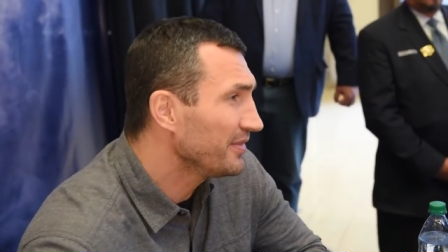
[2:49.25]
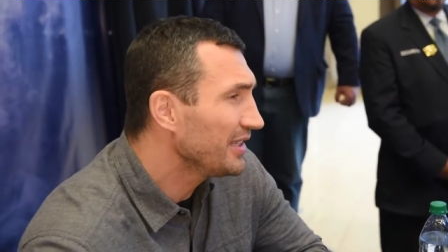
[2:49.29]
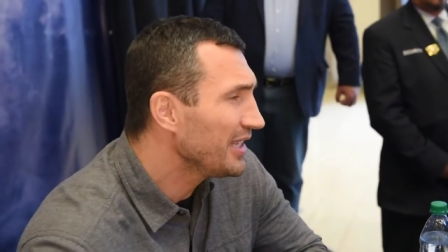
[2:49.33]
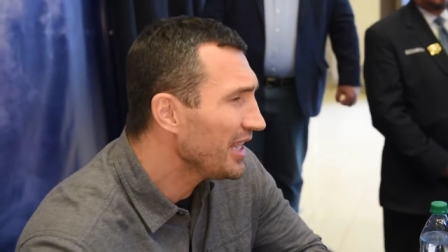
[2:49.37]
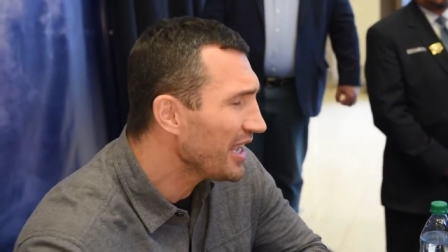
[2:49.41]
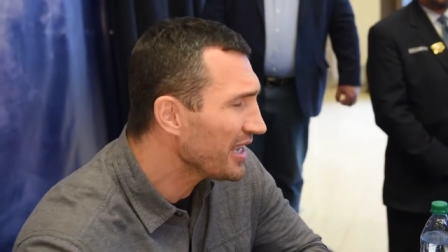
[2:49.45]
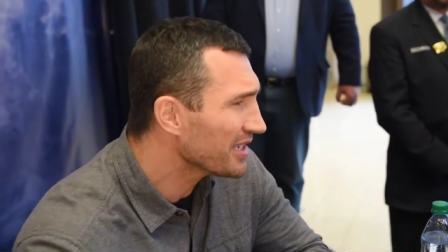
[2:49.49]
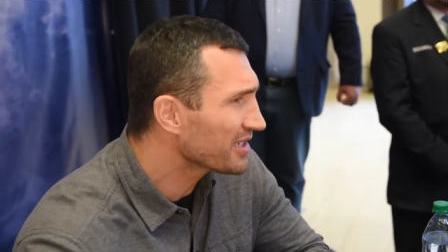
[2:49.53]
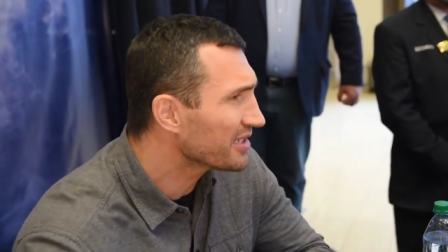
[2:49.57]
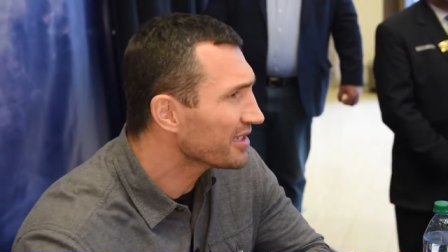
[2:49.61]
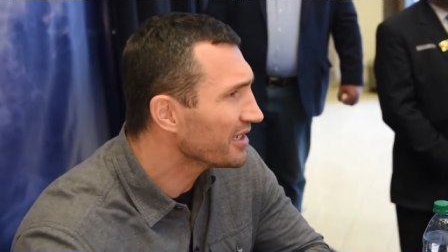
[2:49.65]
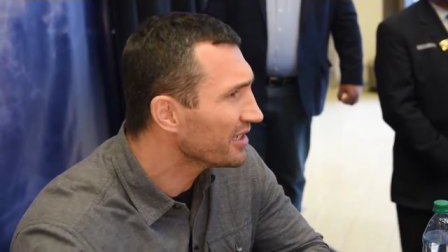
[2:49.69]

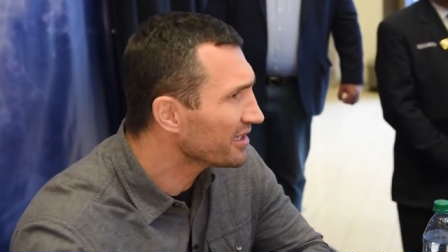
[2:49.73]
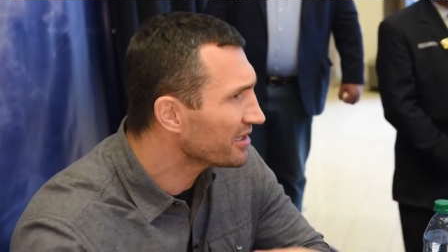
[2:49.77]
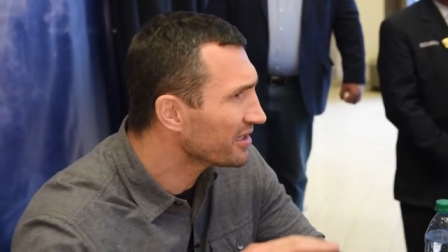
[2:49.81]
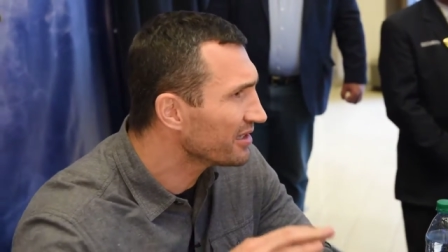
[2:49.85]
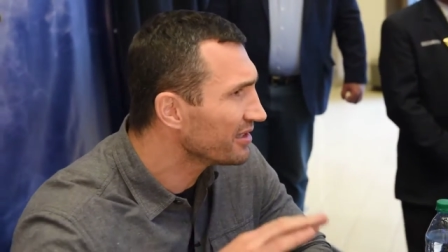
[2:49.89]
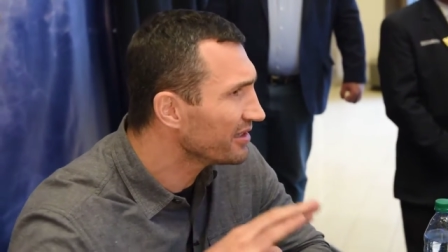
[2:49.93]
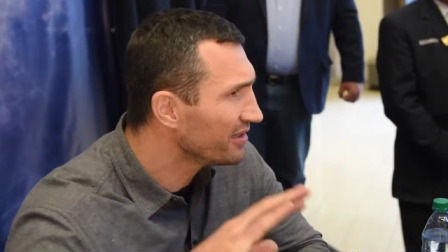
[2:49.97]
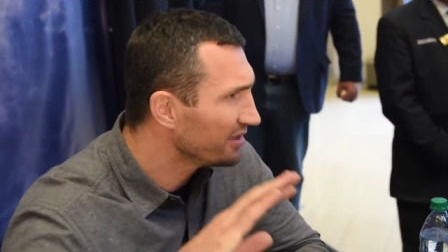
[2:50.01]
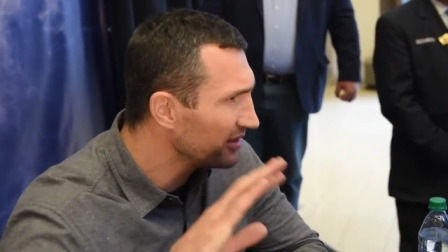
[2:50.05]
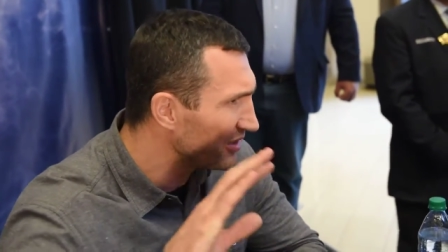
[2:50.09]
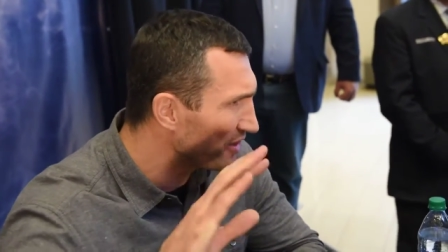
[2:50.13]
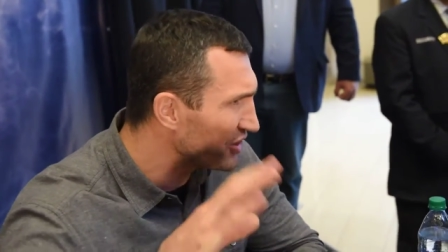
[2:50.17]
Yes,
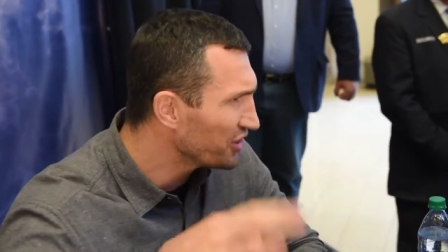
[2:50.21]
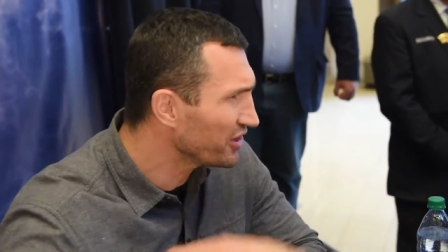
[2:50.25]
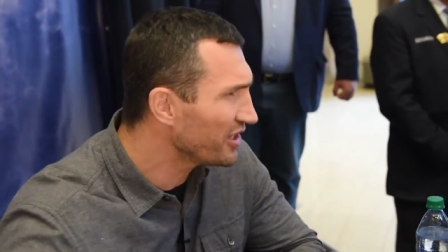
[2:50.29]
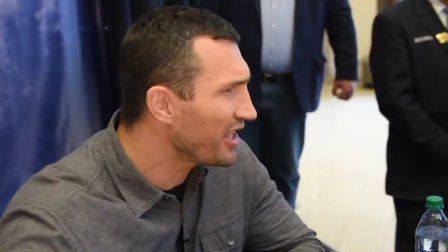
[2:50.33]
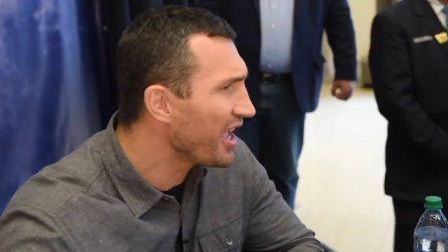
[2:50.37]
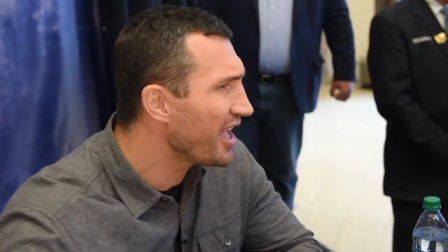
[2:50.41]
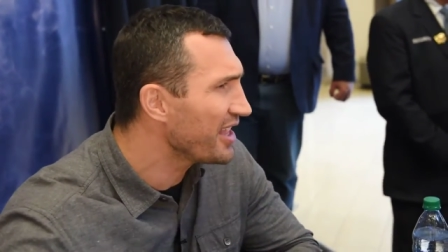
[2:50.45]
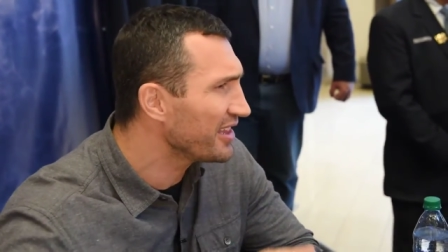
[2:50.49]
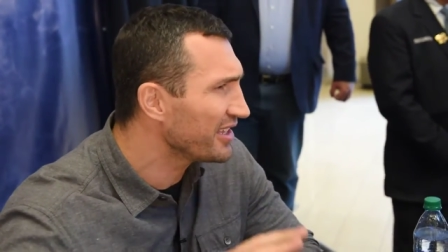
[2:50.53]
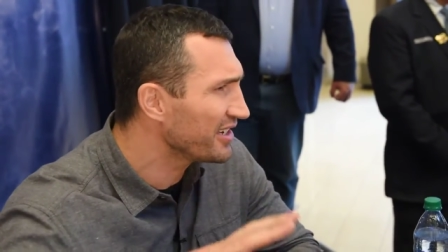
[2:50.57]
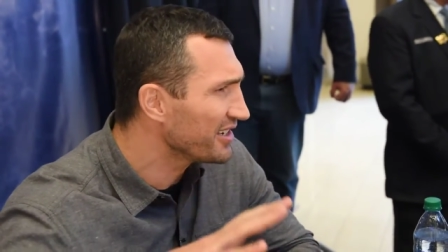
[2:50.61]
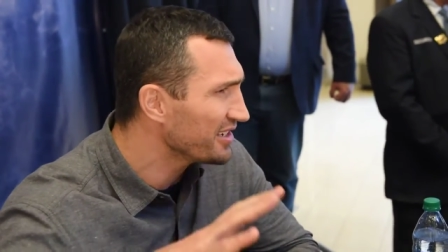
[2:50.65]

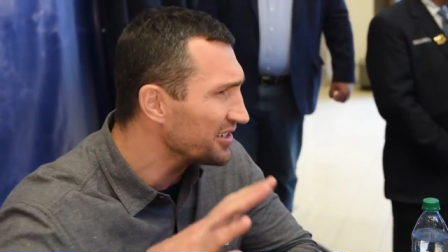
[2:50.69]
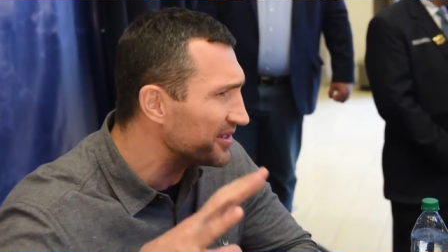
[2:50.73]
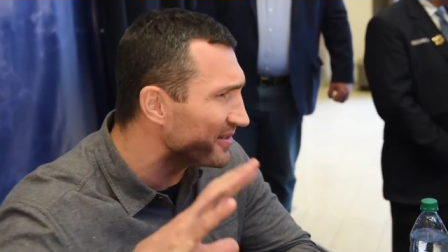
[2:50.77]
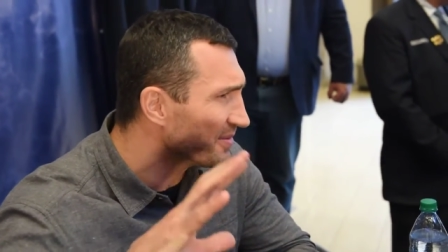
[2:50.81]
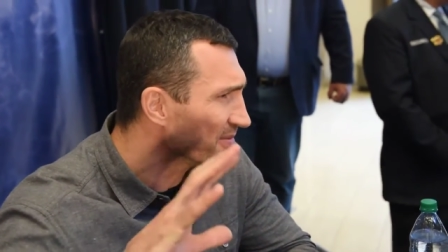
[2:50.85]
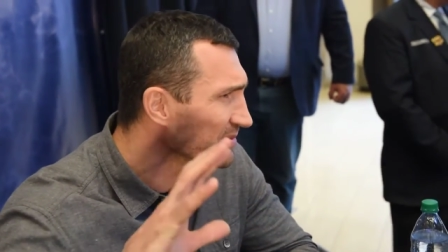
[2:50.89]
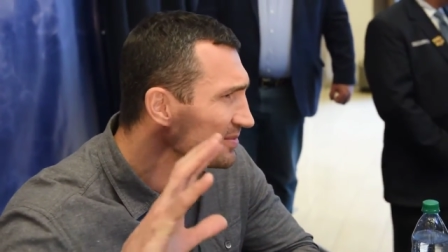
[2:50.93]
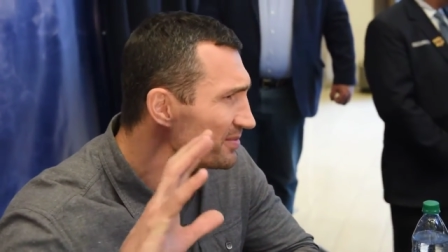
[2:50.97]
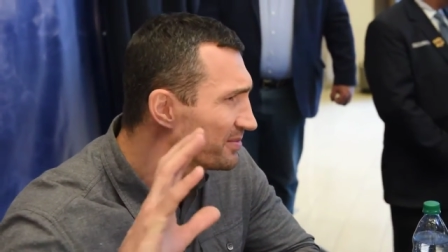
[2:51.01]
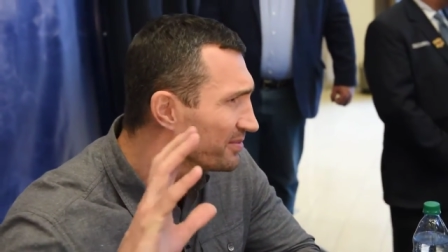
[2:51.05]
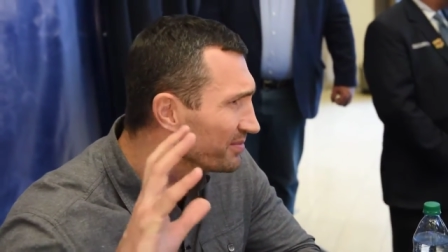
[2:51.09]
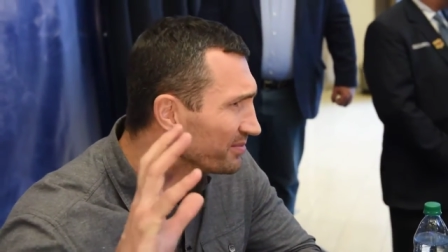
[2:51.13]
nationality,
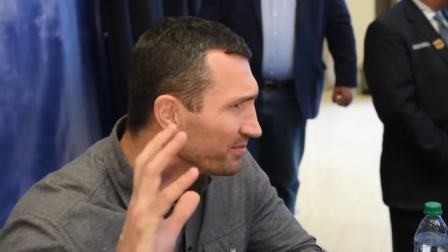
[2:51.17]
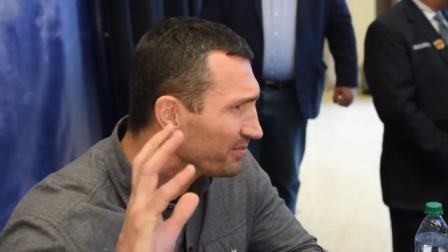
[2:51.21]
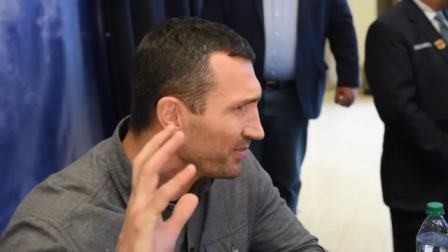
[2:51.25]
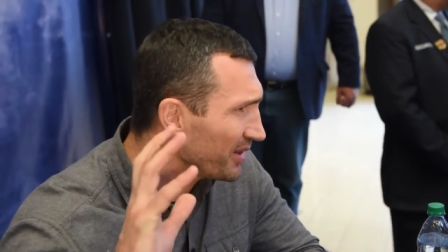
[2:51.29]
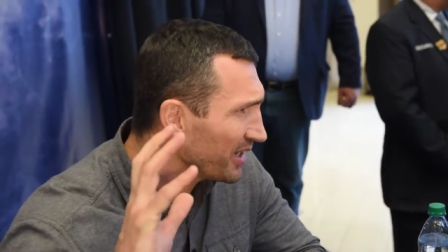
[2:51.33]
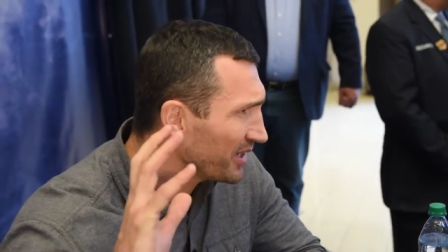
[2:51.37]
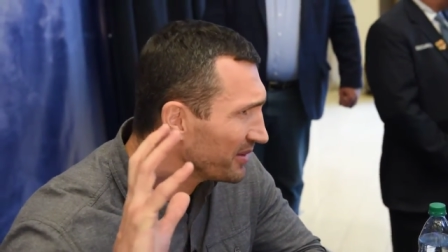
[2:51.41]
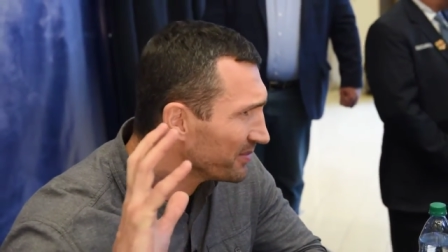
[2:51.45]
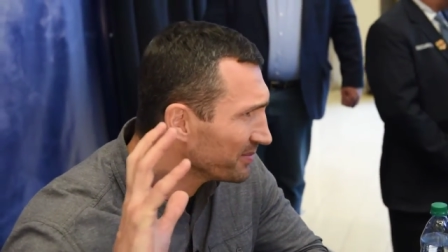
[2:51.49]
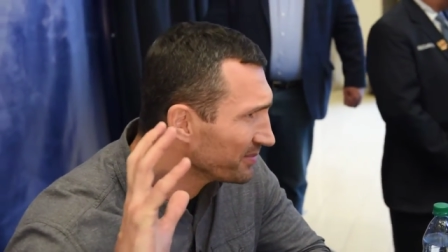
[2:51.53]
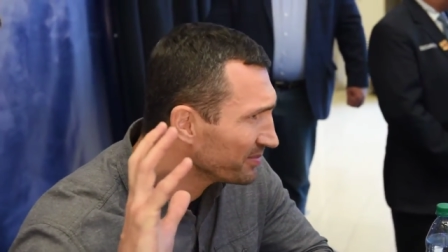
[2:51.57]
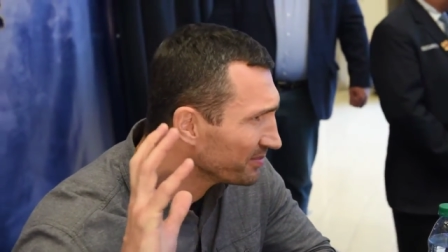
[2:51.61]

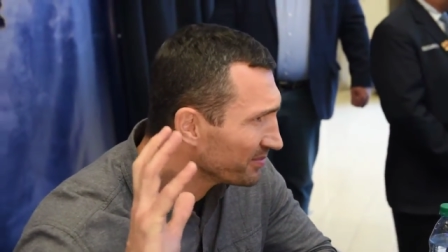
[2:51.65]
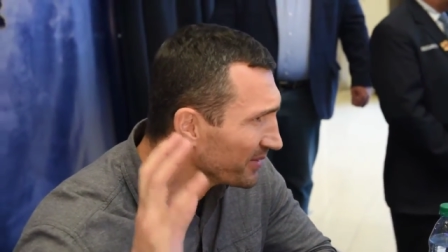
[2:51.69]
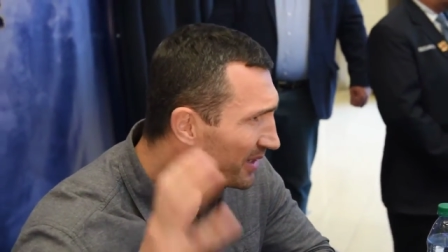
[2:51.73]
my,